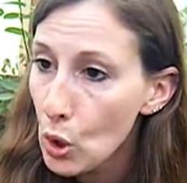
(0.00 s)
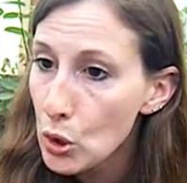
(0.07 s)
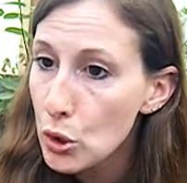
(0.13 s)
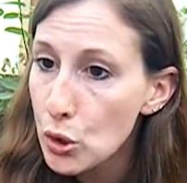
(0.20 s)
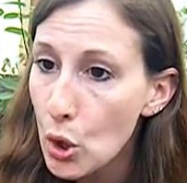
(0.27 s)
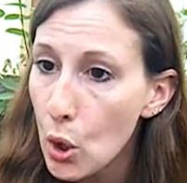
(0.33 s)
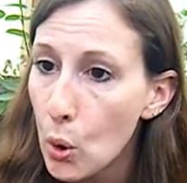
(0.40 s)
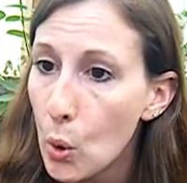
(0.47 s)

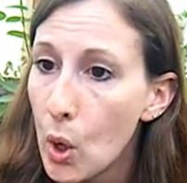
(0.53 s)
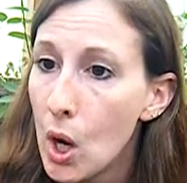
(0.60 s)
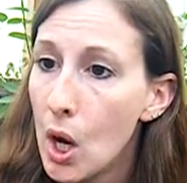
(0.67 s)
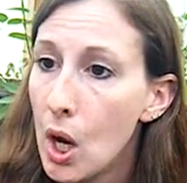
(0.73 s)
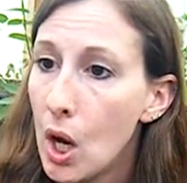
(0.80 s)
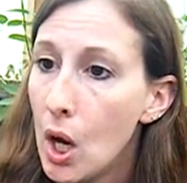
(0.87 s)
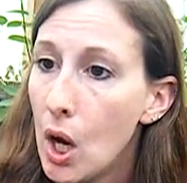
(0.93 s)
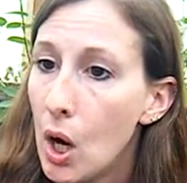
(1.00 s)
So
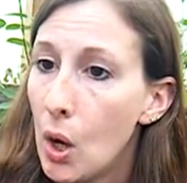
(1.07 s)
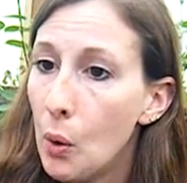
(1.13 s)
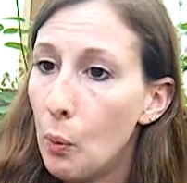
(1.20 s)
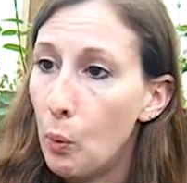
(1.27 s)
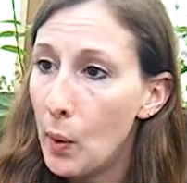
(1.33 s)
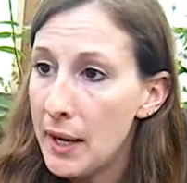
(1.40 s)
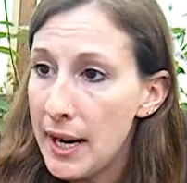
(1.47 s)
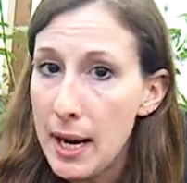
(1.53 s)

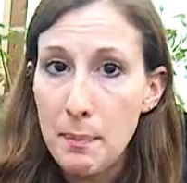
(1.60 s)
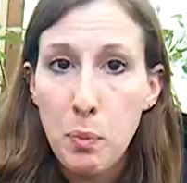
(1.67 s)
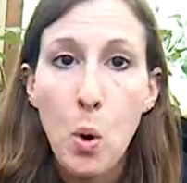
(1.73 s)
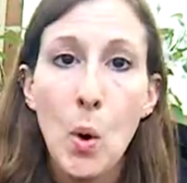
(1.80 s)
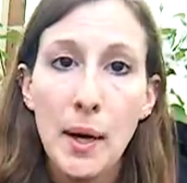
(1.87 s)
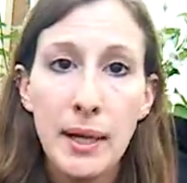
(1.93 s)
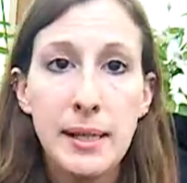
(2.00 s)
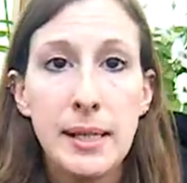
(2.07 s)
when I
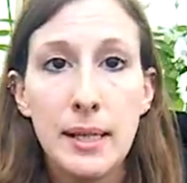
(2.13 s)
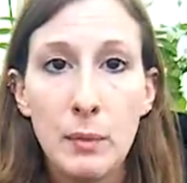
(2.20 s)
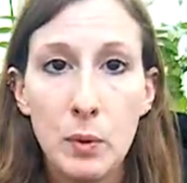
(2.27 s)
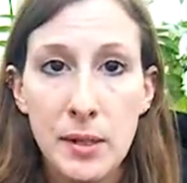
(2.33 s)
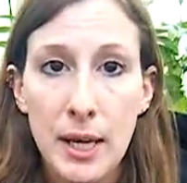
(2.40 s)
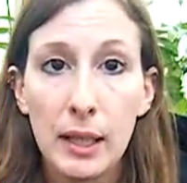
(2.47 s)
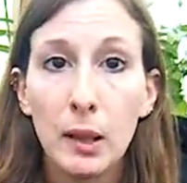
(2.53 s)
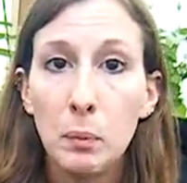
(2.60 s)
pointed
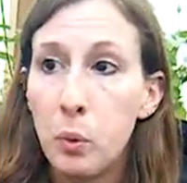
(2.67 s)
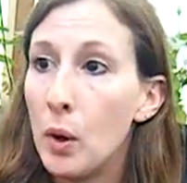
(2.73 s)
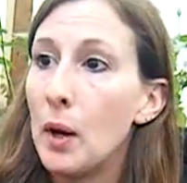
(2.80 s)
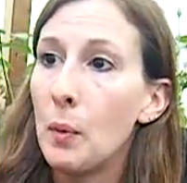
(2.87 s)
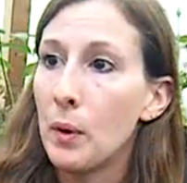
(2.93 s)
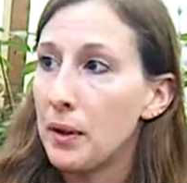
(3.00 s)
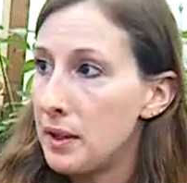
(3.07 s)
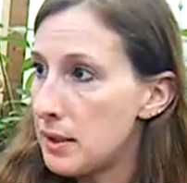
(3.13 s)
was at the
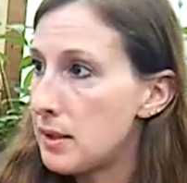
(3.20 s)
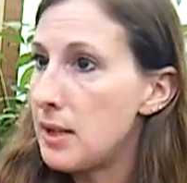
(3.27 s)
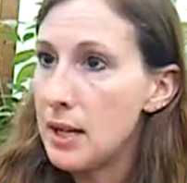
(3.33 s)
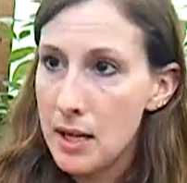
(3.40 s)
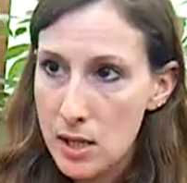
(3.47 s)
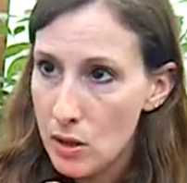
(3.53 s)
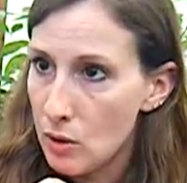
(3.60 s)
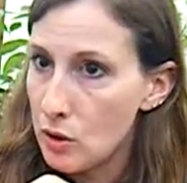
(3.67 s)
point where this
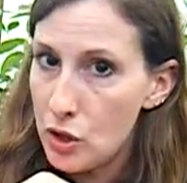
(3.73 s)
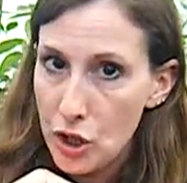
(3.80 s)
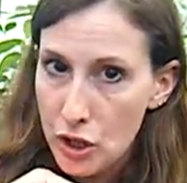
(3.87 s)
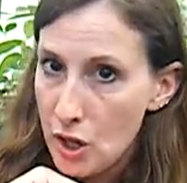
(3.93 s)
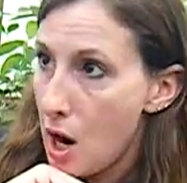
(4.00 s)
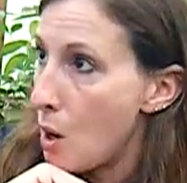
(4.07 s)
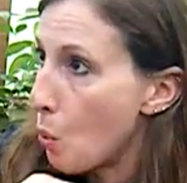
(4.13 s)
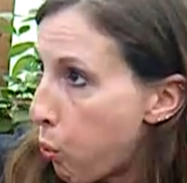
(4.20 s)
thing is
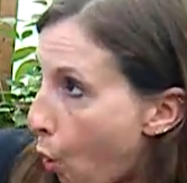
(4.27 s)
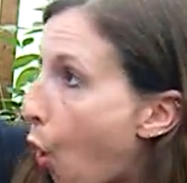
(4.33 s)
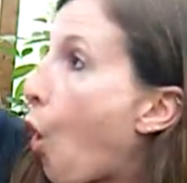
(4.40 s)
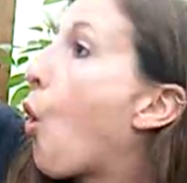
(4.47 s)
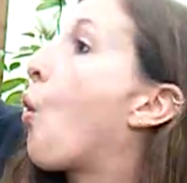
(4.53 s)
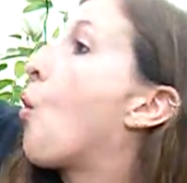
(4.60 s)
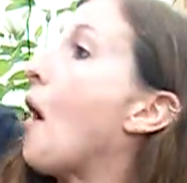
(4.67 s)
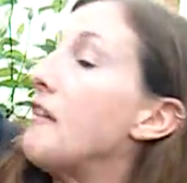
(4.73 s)
just gone
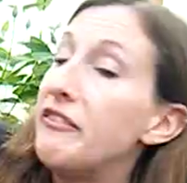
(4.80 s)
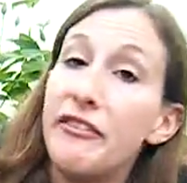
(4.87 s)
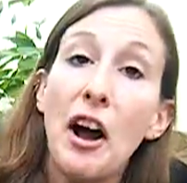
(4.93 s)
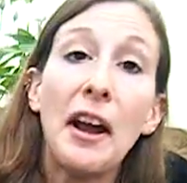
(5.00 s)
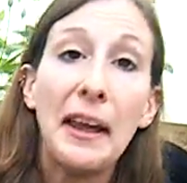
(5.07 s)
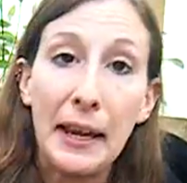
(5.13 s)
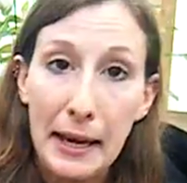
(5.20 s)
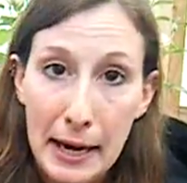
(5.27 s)
and
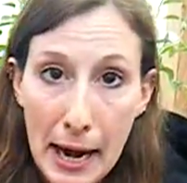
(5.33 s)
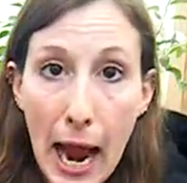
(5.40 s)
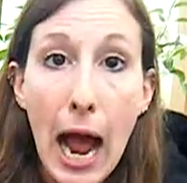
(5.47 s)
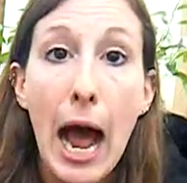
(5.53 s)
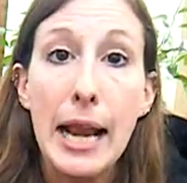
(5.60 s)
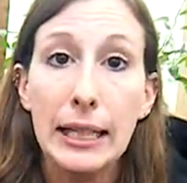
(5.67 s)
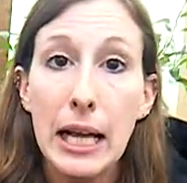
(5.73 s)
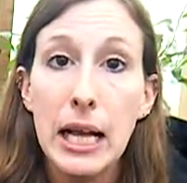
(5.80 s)
fucking
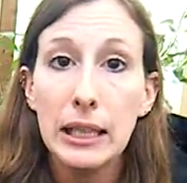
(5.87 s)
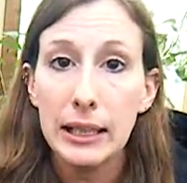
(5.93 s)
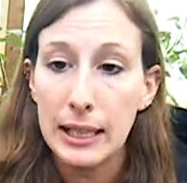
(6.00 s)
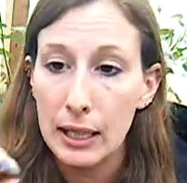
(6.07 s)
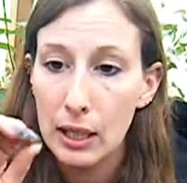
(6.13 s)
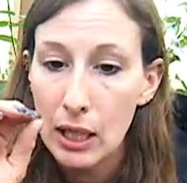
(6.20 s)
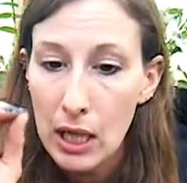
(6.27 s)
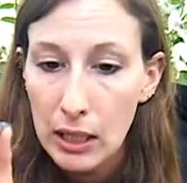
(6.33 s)
gone.
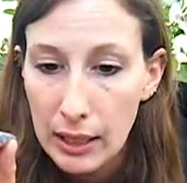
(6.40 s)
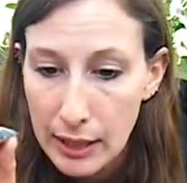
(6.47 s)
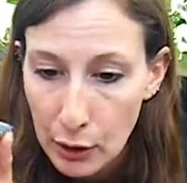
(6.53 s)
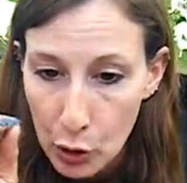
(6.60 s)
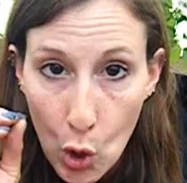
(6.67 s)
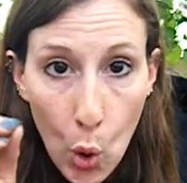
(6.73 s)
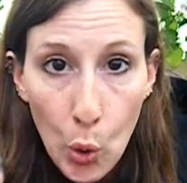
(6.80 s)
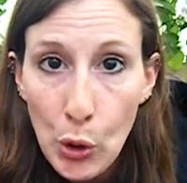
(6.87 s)
Like
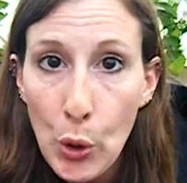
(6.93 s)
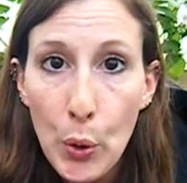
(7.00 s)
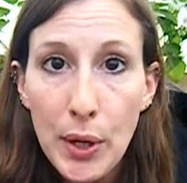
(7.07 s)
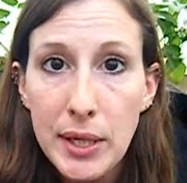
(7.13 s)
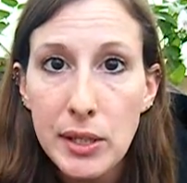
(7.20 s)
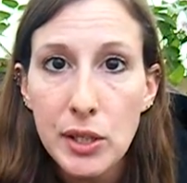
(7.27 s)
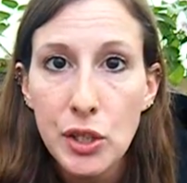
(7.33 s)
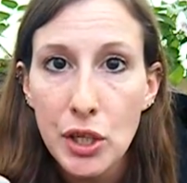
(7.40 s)
no
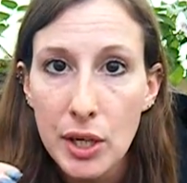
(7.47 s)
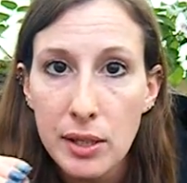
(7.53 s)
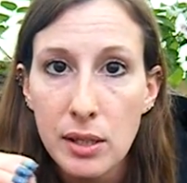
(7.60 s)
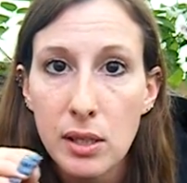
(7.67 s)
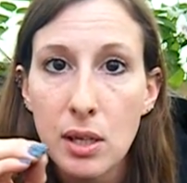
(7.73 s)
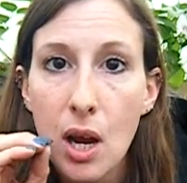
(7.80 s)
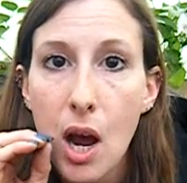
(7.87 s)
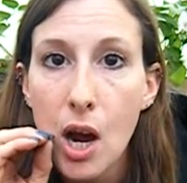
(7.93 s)
noise,
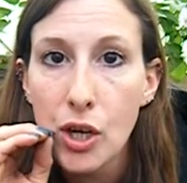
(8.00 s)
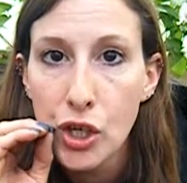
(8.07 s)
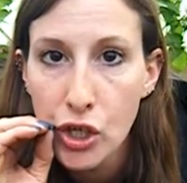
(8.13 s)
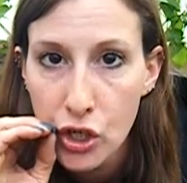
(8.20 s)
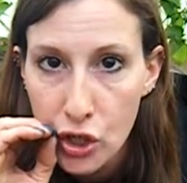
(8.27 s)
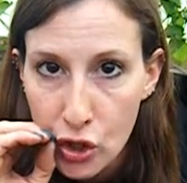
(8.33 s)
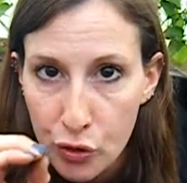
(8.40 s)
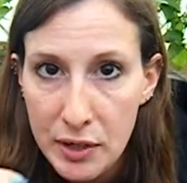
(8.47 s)
just a
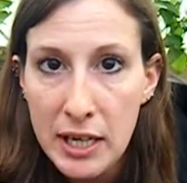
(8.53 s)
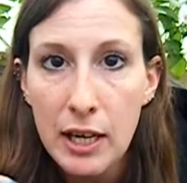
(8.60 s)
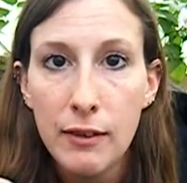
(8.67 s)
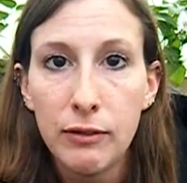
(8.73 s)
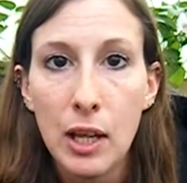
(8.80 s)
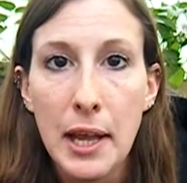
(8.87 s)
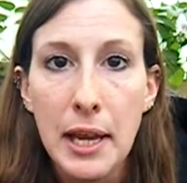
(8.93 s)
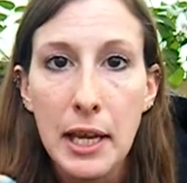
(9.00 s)
streak
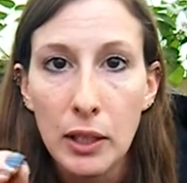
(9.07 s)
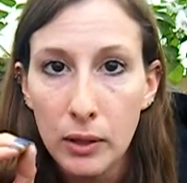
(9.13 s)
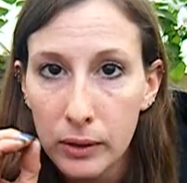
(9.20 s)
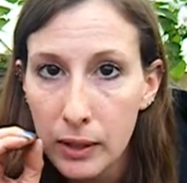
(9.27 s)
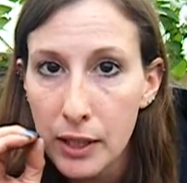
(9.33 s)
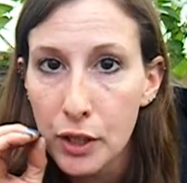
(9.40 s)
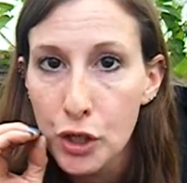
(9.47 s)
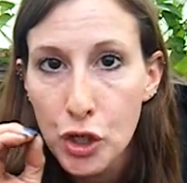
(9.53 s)
of light. It
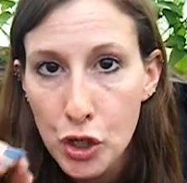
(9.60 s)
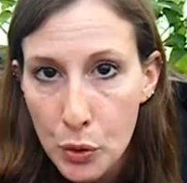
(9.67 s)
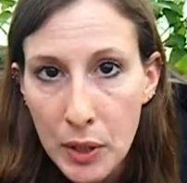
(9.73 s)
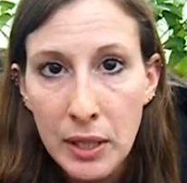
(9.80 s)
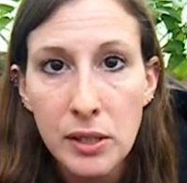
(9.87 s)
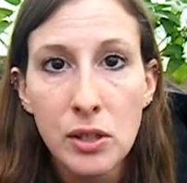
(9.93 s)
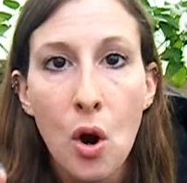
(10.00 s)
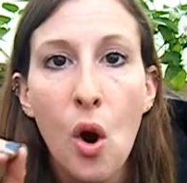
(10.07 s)
looked like a
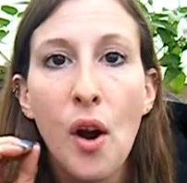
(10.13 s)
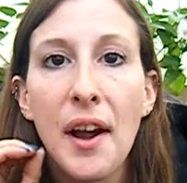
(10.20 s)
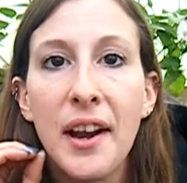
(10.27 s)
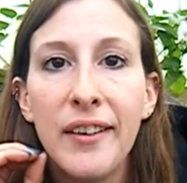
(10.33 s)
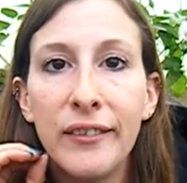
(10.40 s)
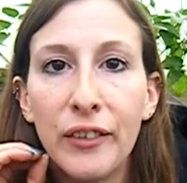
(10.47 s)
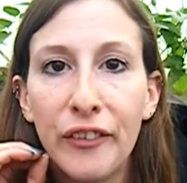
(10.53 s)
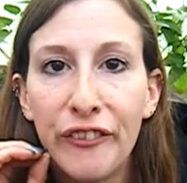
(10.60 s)
shooting star
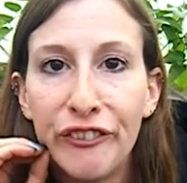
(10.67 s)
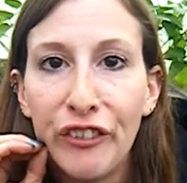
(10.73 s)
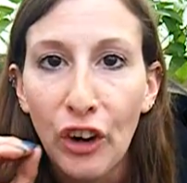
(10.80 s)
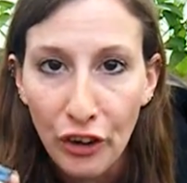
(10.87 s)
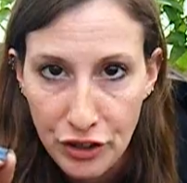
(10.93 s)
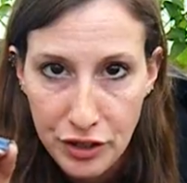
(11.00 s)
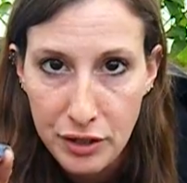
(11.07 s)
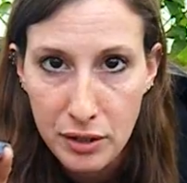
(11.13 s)
in
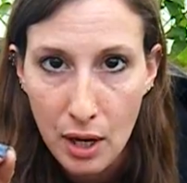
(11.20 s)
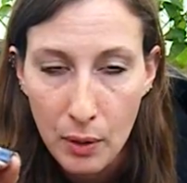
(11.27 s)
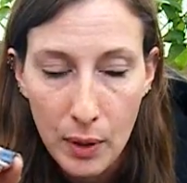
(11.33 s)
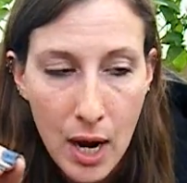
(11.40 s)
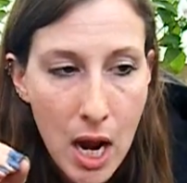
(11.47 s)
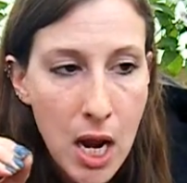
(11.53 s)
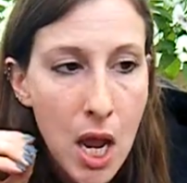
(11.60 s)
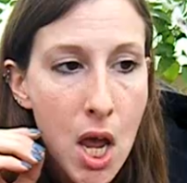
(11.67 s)
reverse,
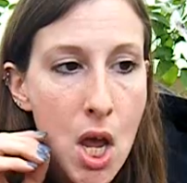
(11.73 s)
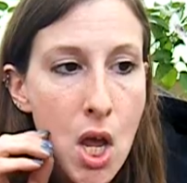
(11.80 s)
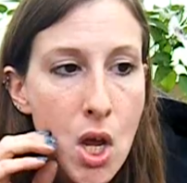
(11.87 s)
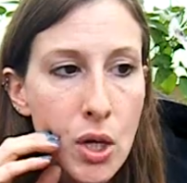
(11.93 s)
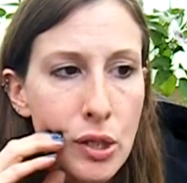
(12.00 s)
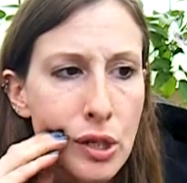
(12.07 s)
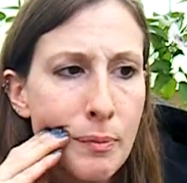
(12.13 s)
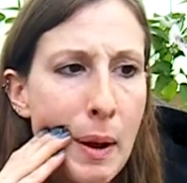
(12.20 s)
okay?
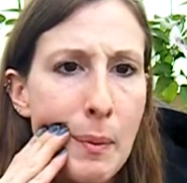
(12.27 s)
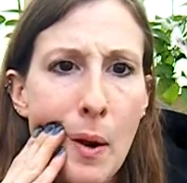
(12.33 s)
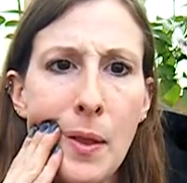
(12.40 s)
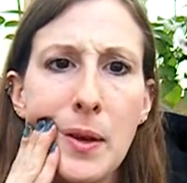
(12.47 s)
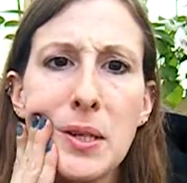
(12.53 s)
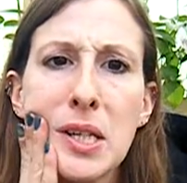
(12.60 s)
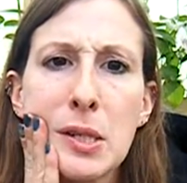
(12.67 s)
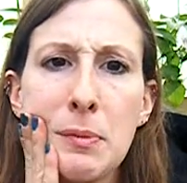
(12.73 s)
So my
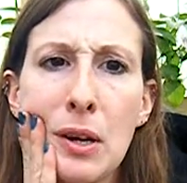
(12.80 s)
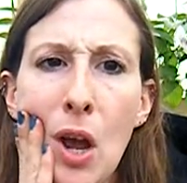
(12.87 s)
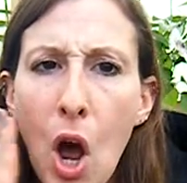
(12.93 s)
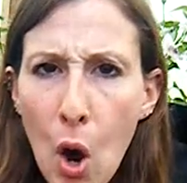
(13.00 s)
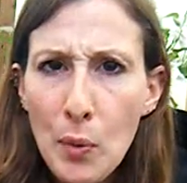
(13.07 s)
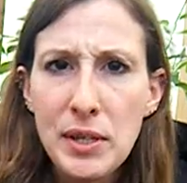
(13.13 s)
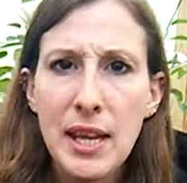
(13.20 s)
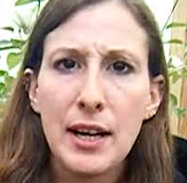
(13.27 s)
brother says to me,
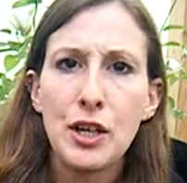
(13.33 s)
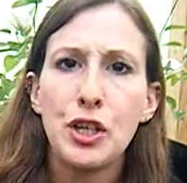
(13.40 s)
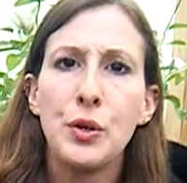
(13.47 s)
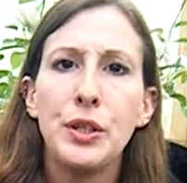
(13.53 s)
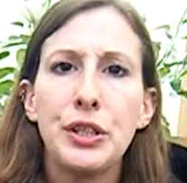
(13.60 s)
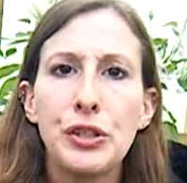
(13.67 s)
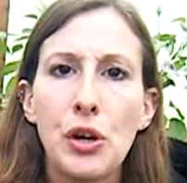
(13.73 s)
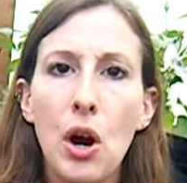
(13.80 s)
oh, was that a
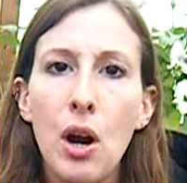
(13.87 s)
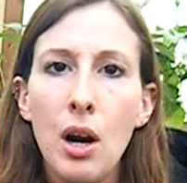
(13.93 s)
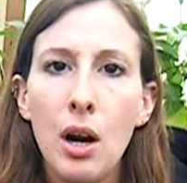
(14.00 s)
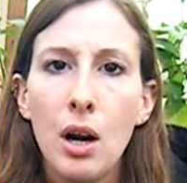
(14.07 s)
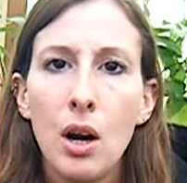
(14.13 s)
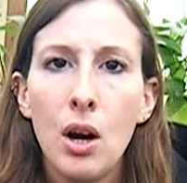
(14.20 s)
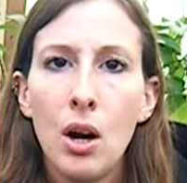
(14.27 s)
shooting star?